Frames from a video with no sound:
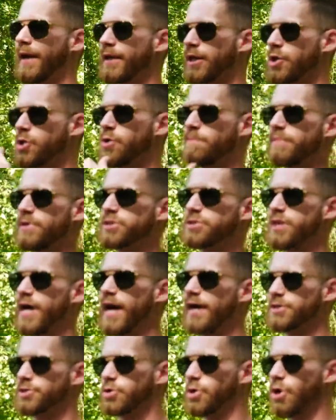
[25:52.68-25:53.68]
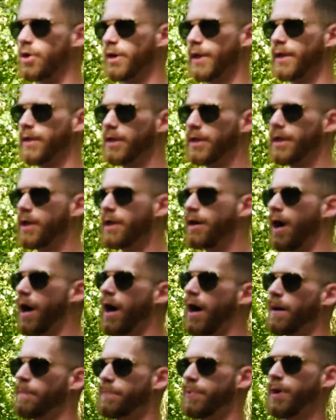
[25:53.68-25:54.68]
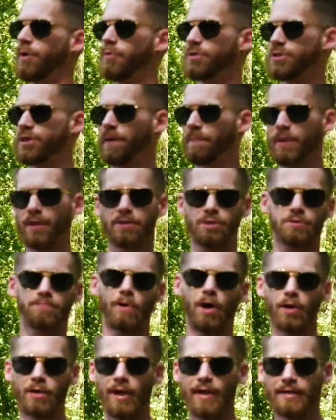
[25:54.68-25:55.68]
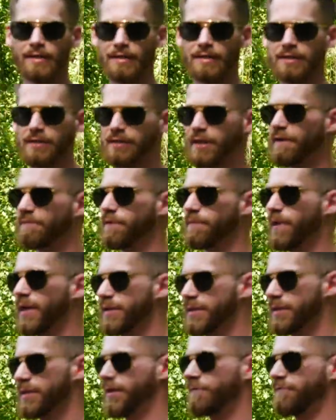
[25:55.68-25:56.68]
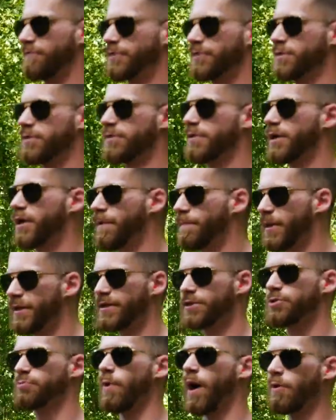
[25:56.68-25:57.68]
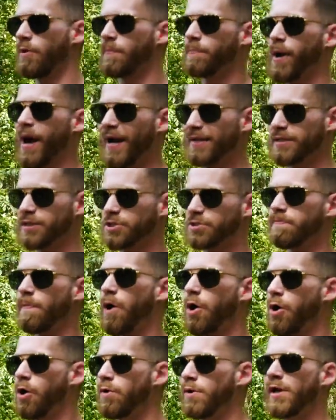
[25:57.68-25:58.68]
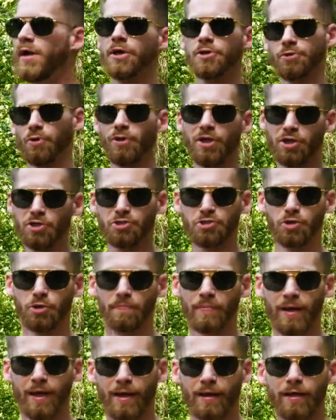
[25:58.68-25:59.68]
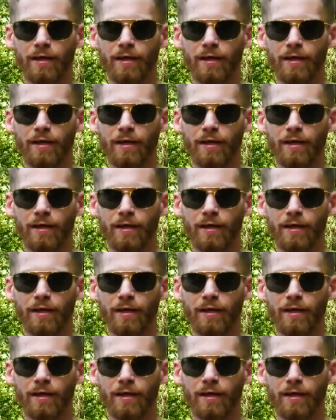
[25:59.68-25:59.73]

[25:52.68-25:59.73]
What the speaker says: human-sized target, but with something small like this, it definitely makes a difference. But this is why we practice small, so we can shoot big.